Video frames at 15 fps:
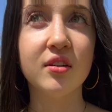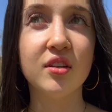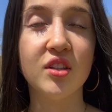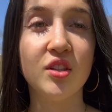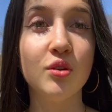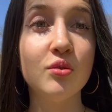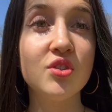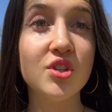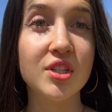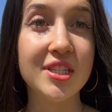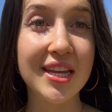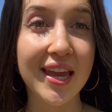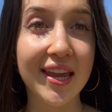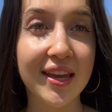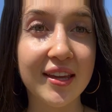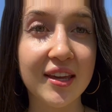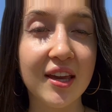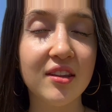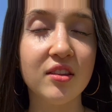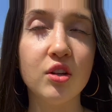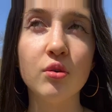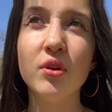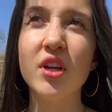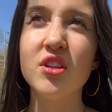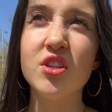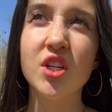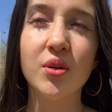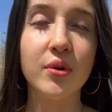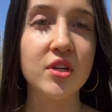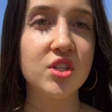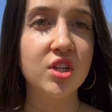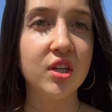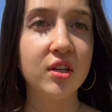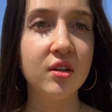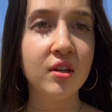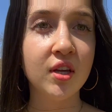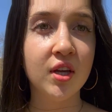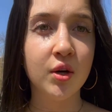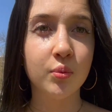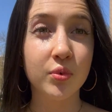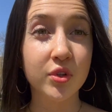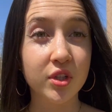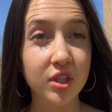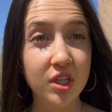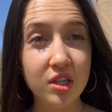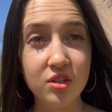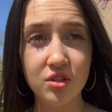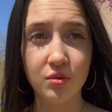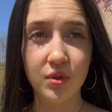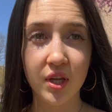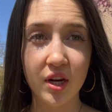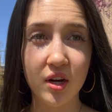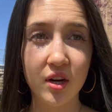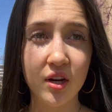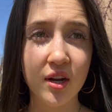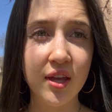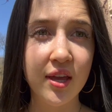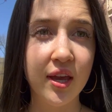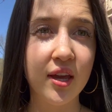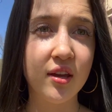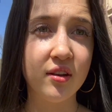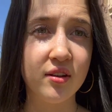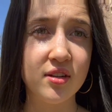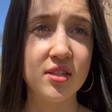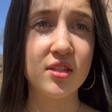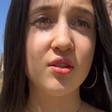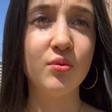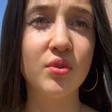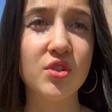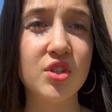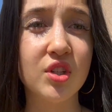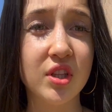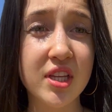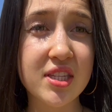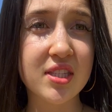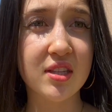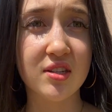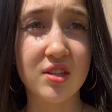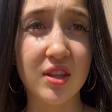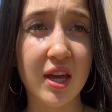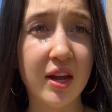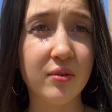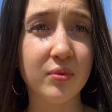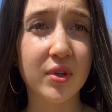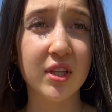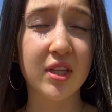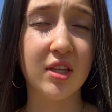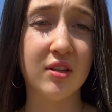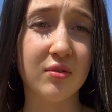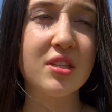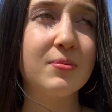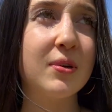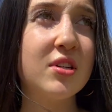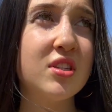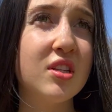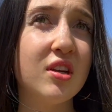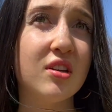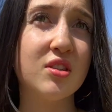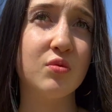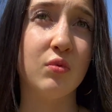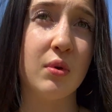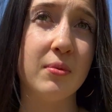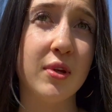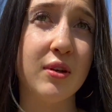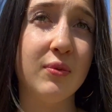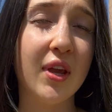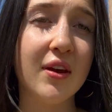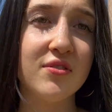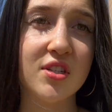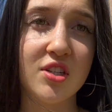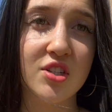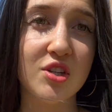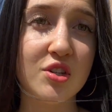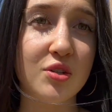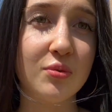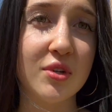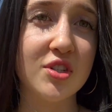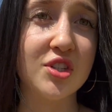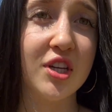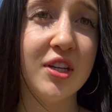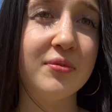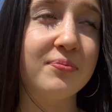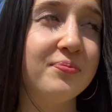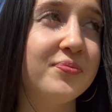you should take, and your intuition will lead you there, and you should listen to that, really, especially us women. We have such intuition.